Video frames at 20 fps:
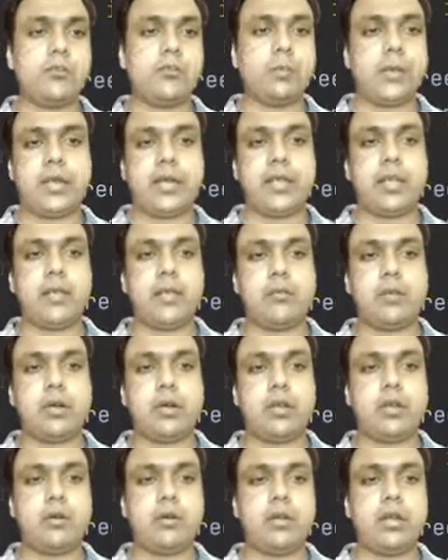Pygame
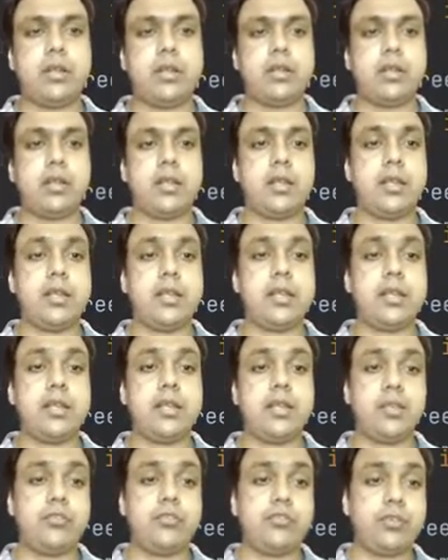module and then I
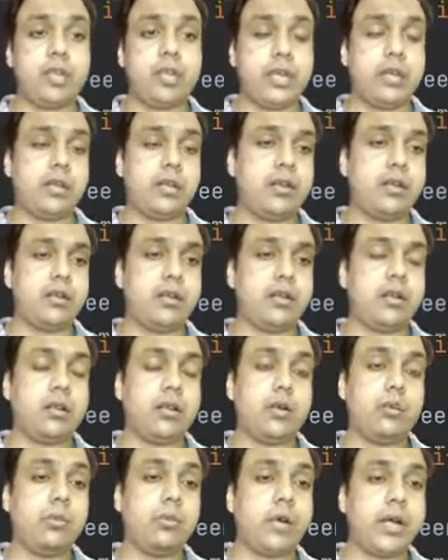initiated it.
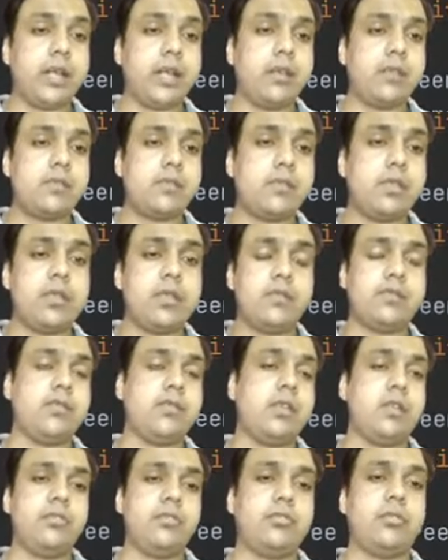Now why this
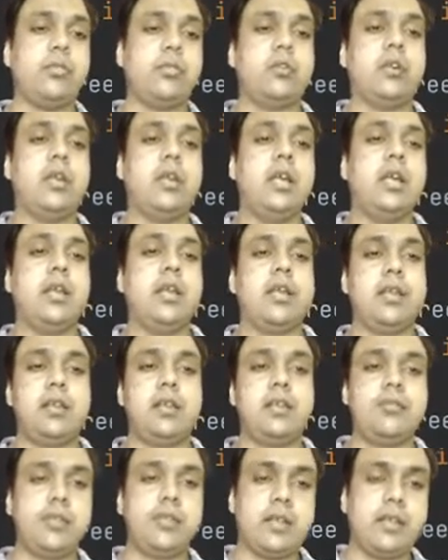initiation or
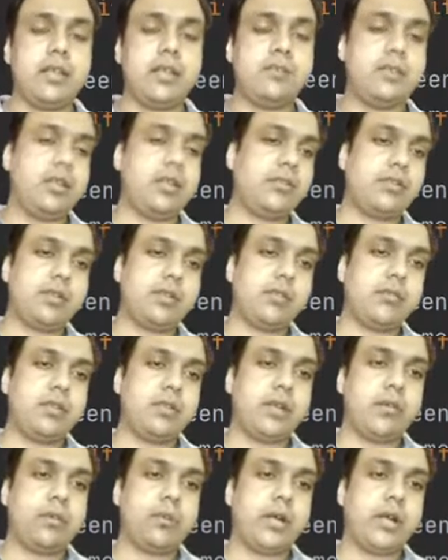initialization is
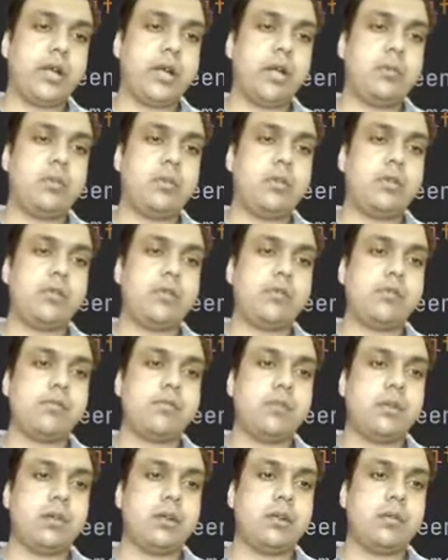required?
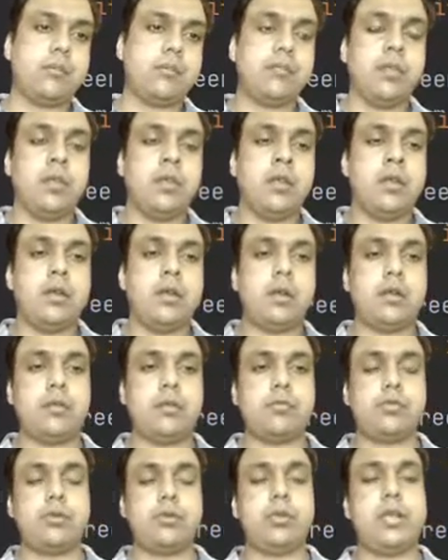Because so
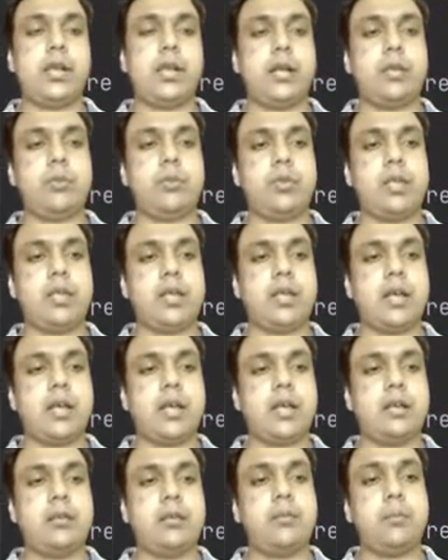that we
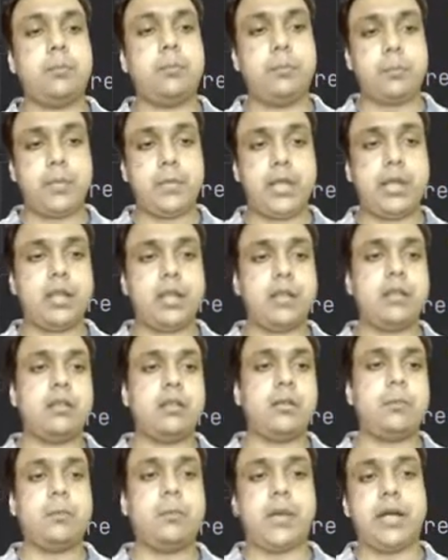can make
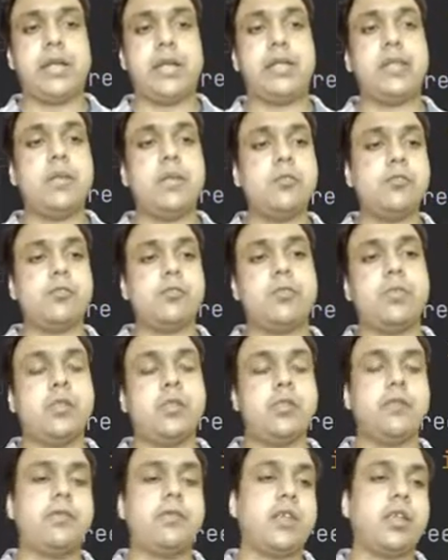the Pygame
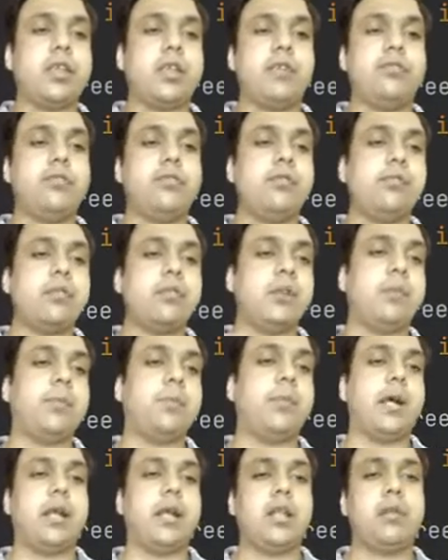specifications
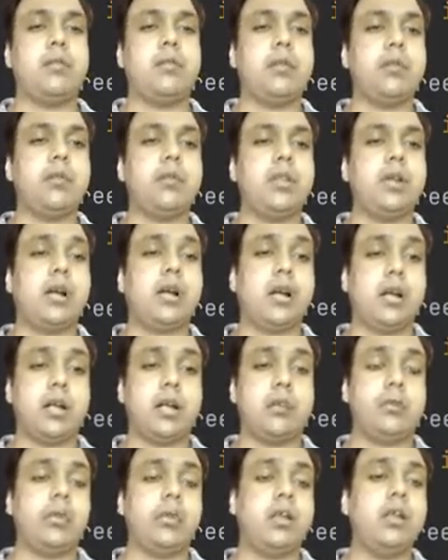compatible with the
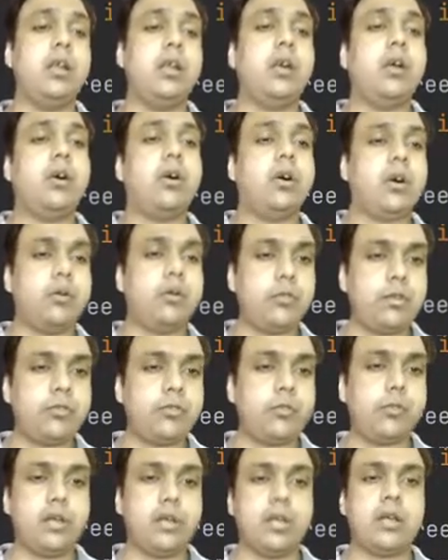hardware on
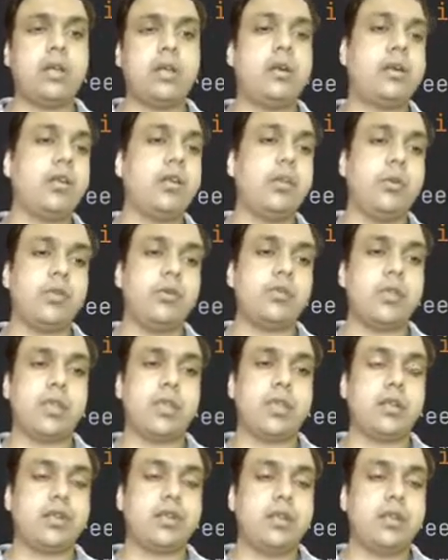which we are using it,